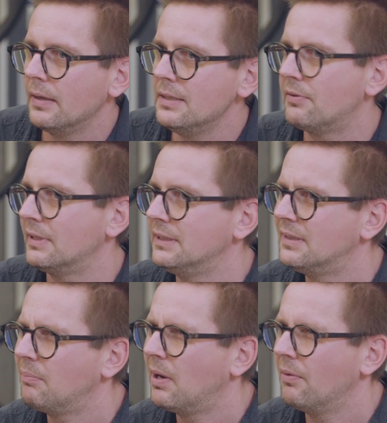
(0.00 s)

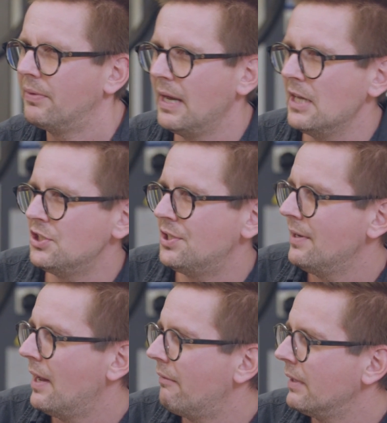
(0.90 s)
interested about the
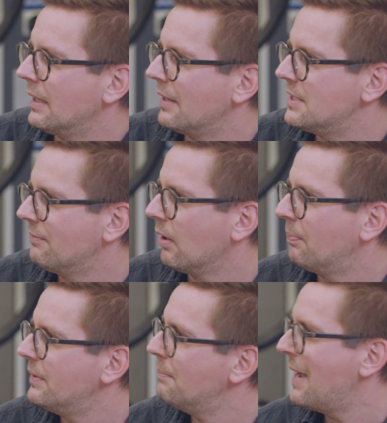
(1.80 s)
engineering and
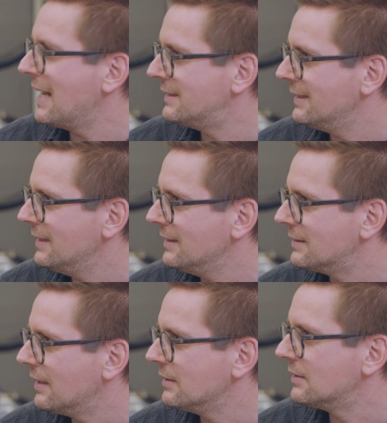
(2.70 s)
developing the
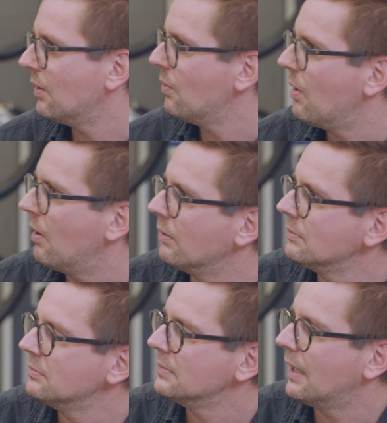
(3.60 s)
machines and so
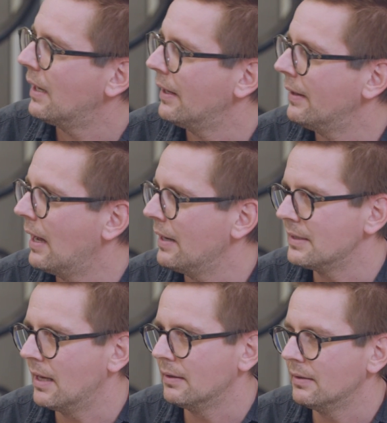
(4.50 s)
on.
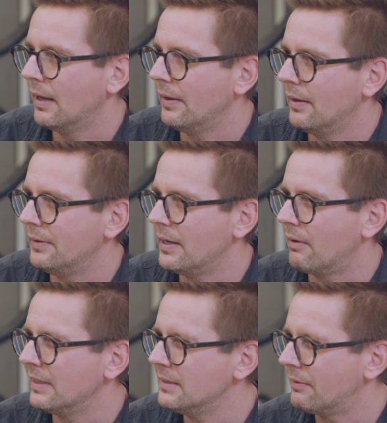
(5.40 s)
And they
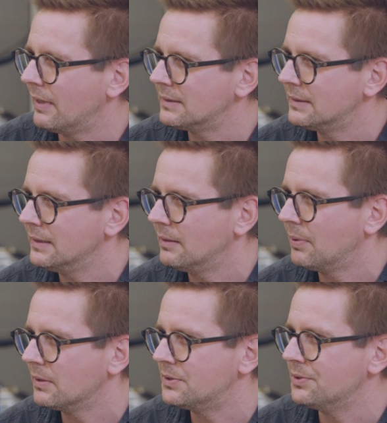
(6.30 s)
are interested
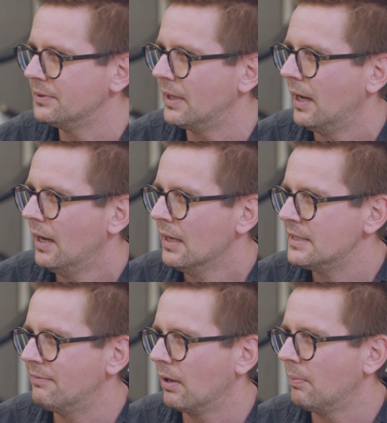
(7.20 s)
about the
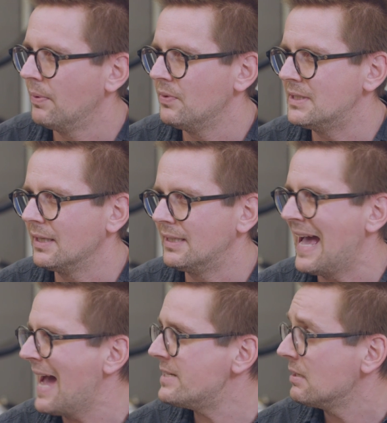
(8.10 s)
development with the
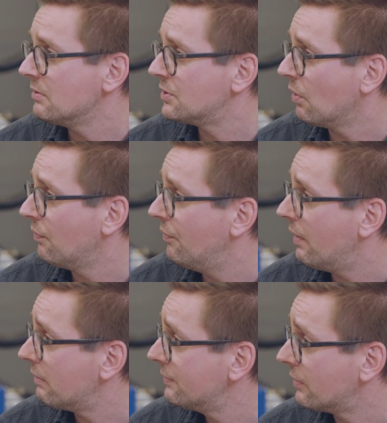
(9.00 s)
CAD
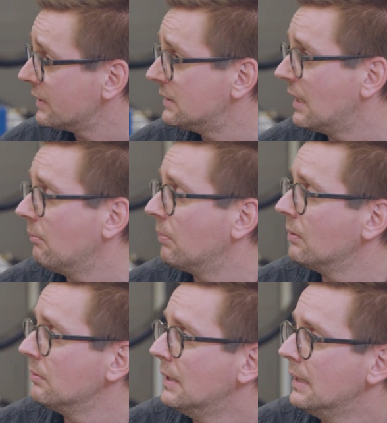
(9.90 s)
software, for
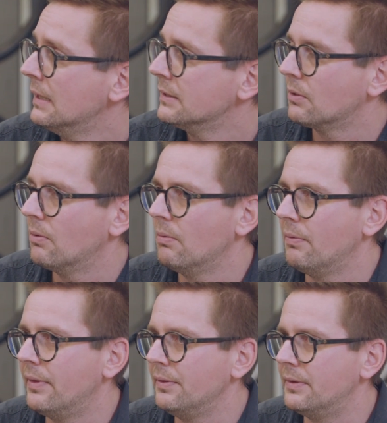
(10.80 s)
example.
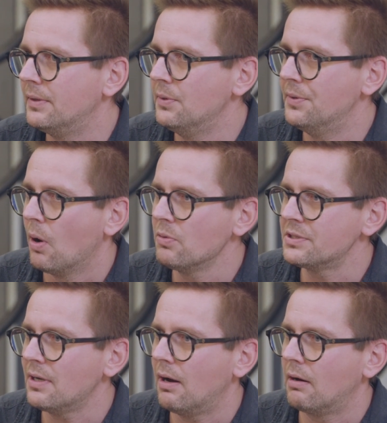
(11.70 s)
So
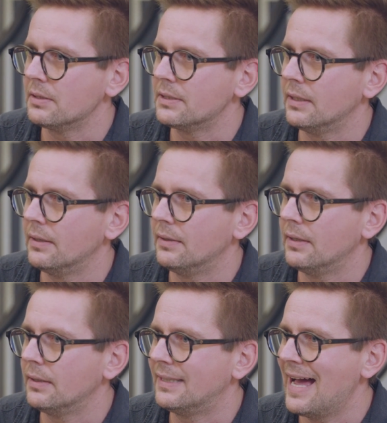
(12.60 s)
those are
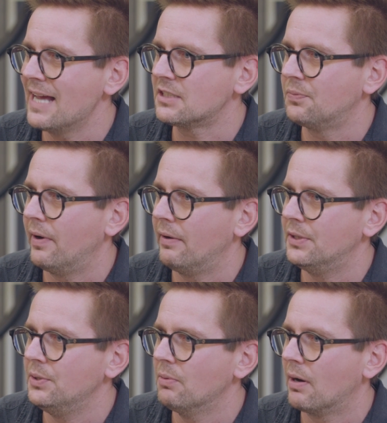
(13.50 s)
the tasks where
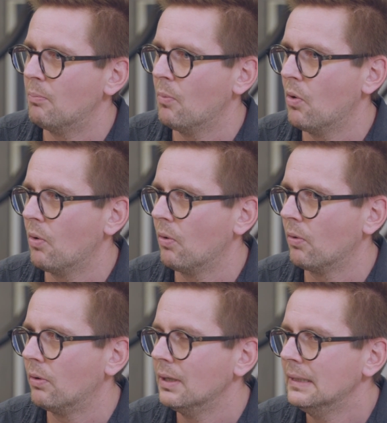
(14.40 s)
you are
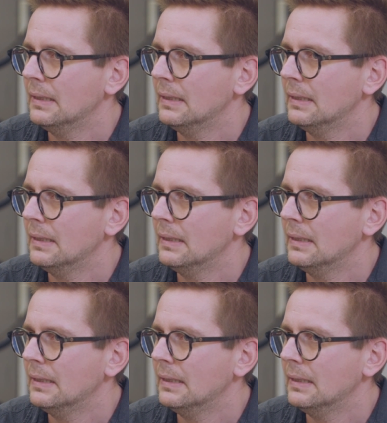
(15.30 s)
more